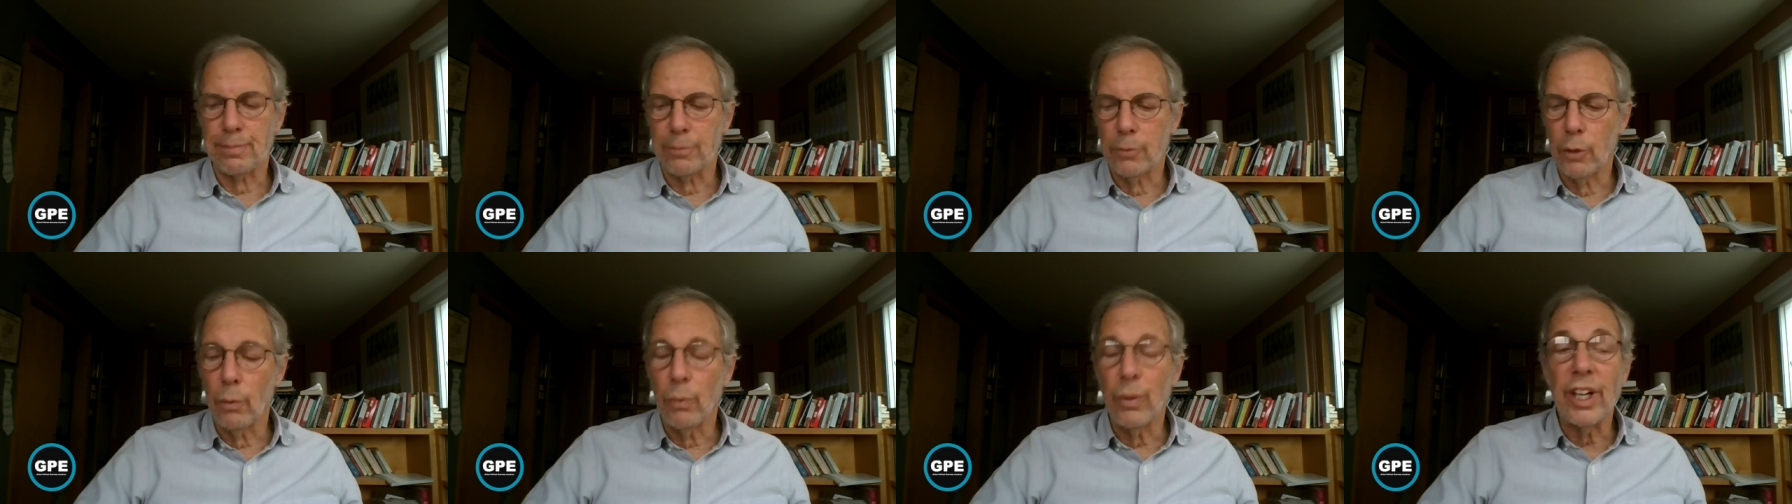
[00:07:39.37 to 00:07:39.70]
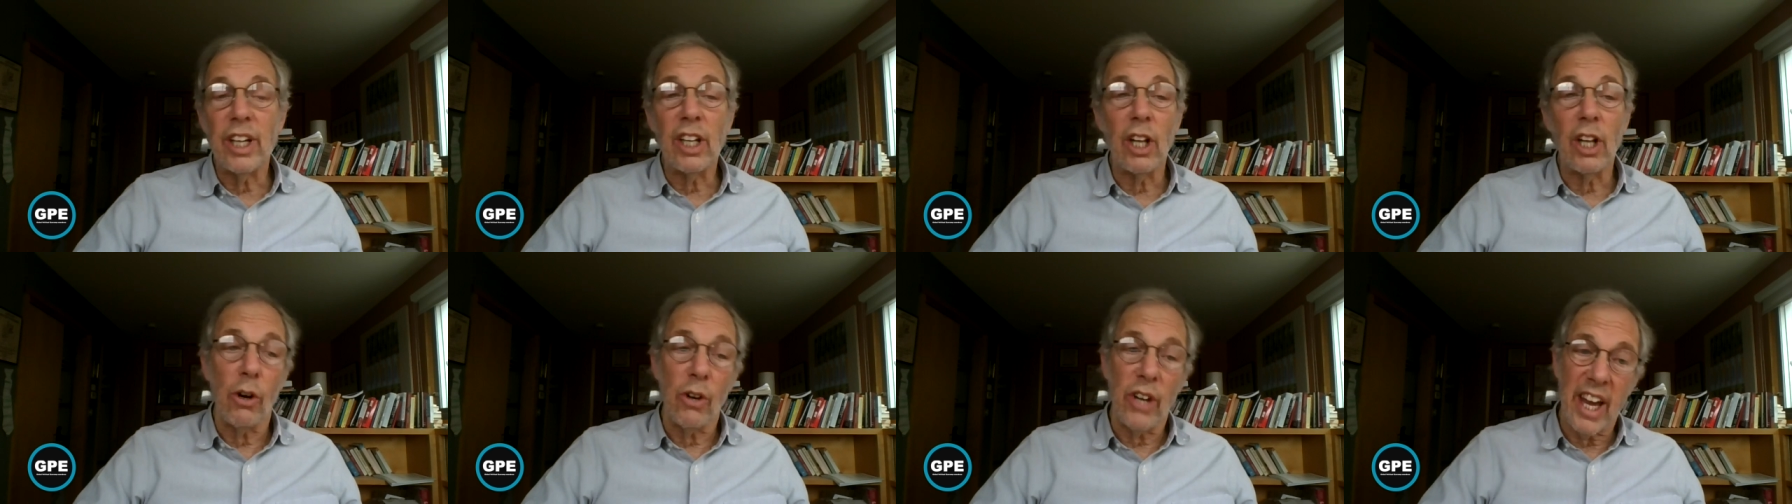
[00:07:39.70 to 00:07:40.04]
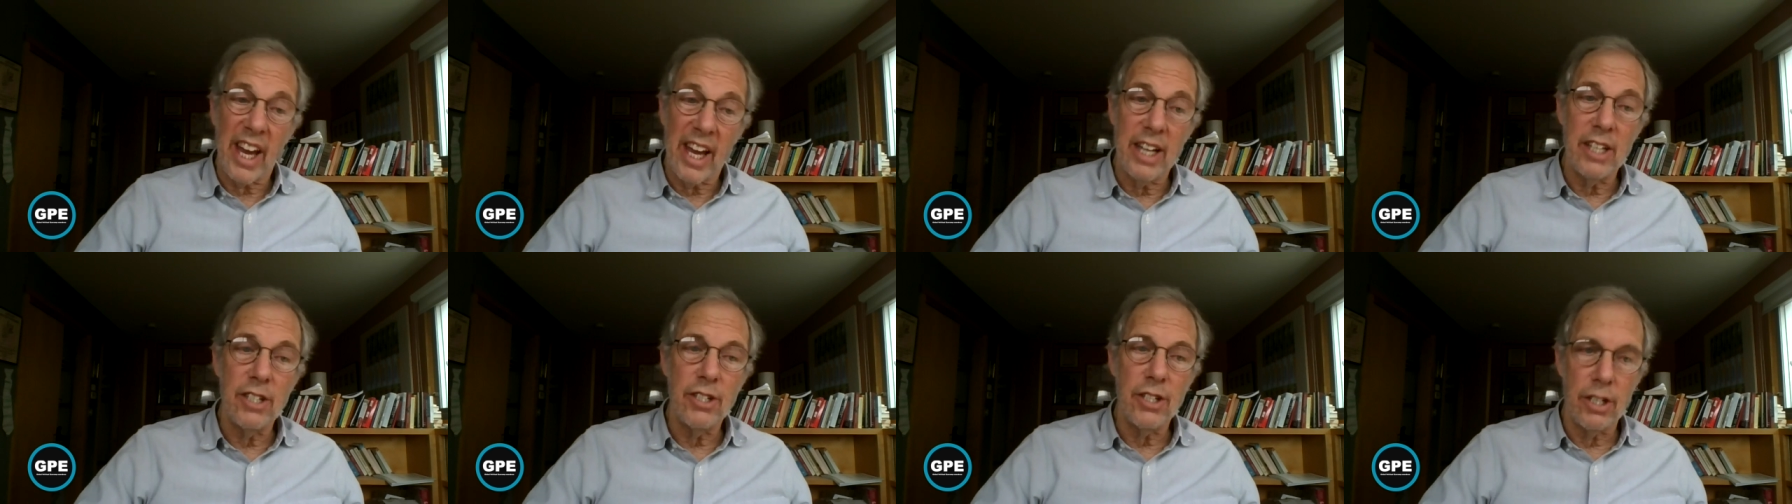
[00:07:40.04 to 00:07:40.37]

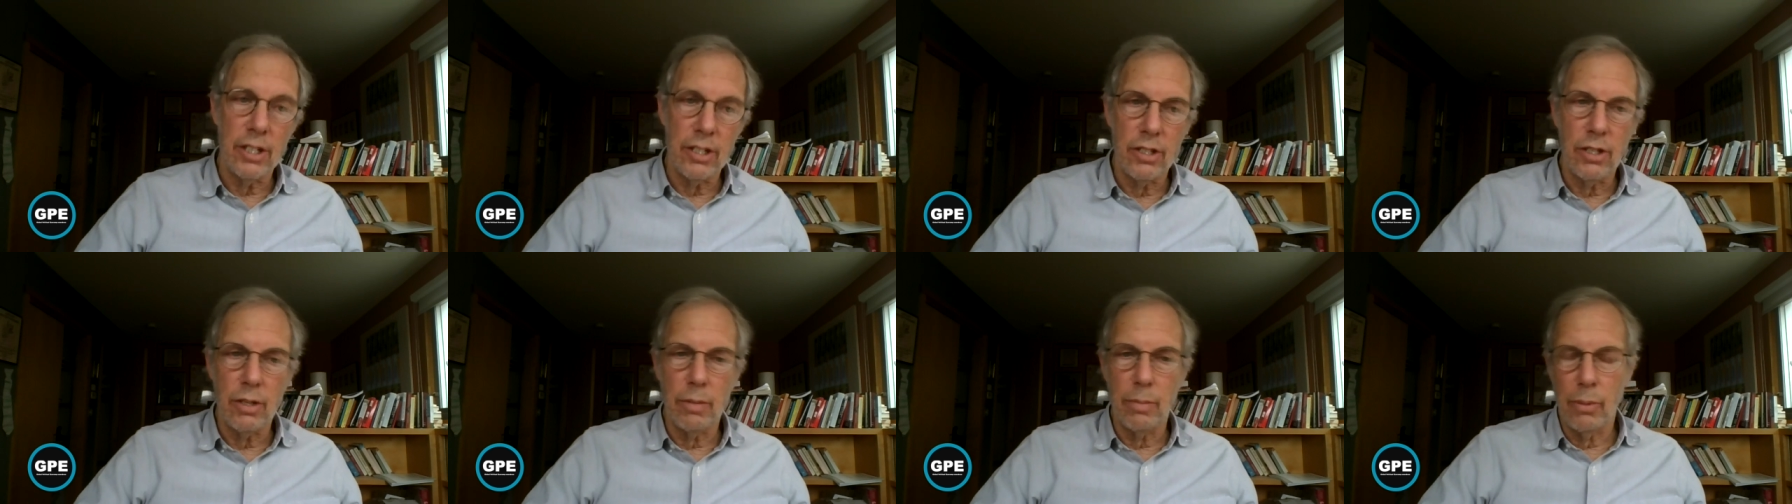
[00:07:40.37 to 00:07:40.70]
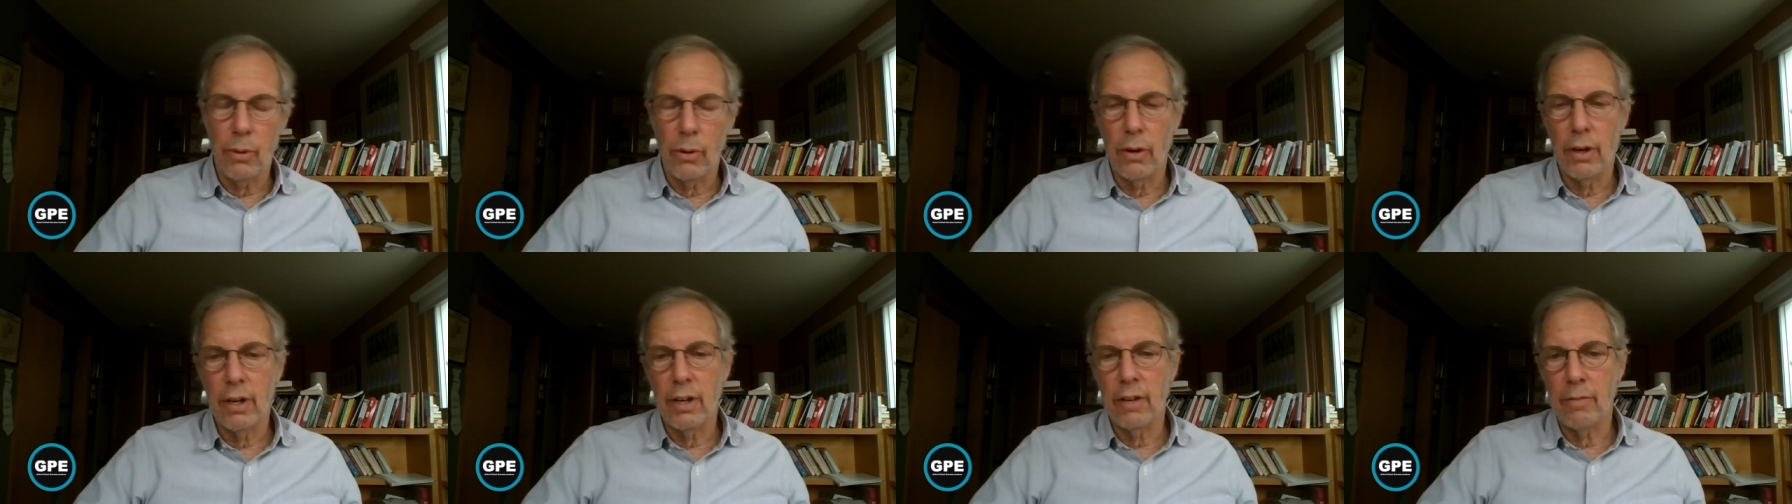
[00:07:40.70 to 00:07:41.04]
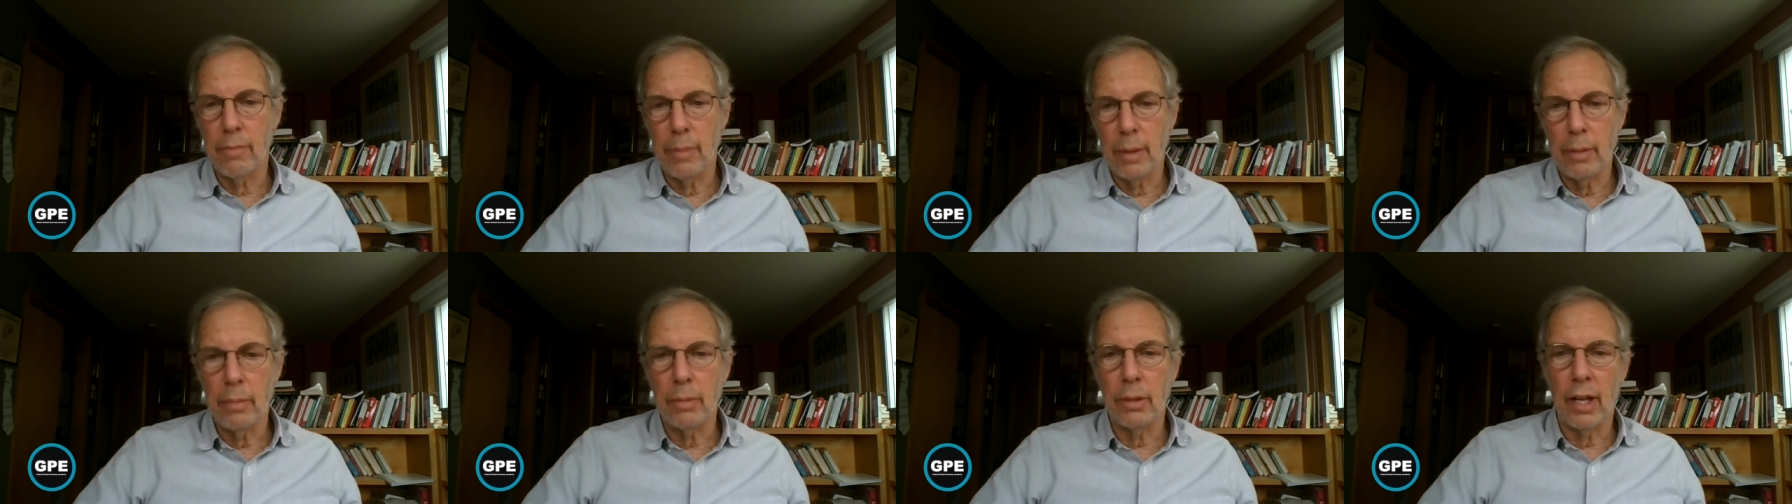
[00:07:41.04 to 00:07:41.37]
relocation support if
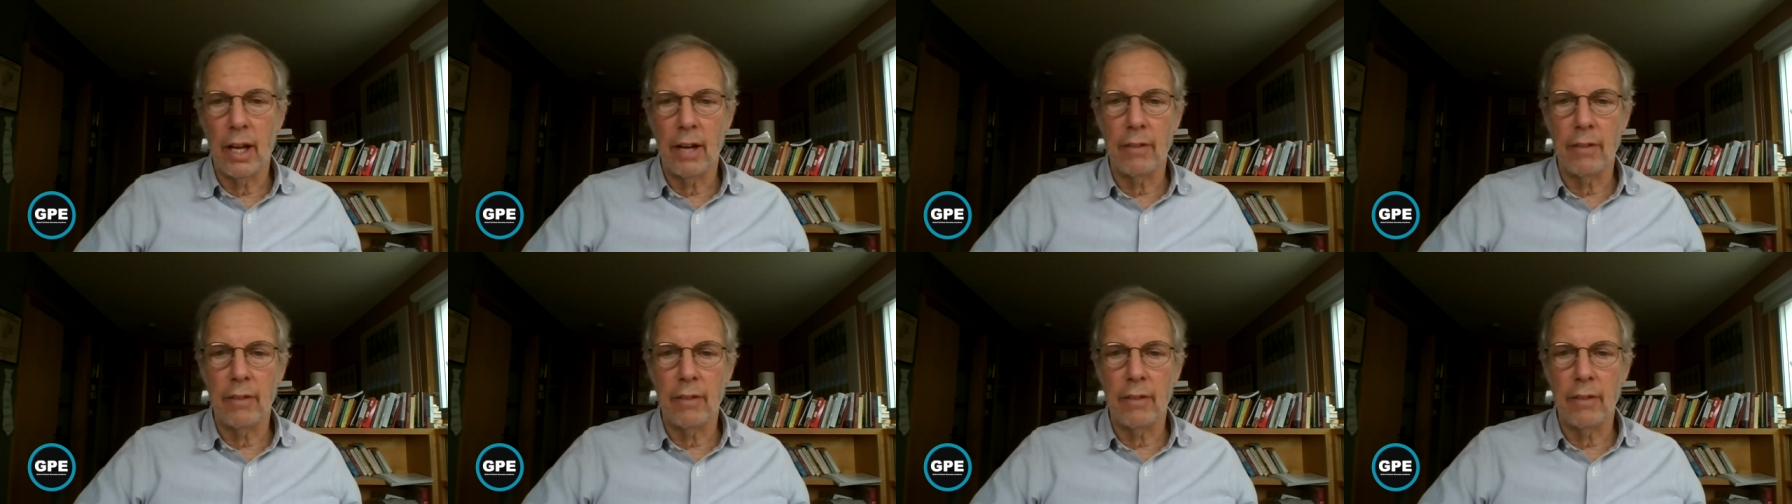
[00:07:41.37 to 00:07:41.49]
people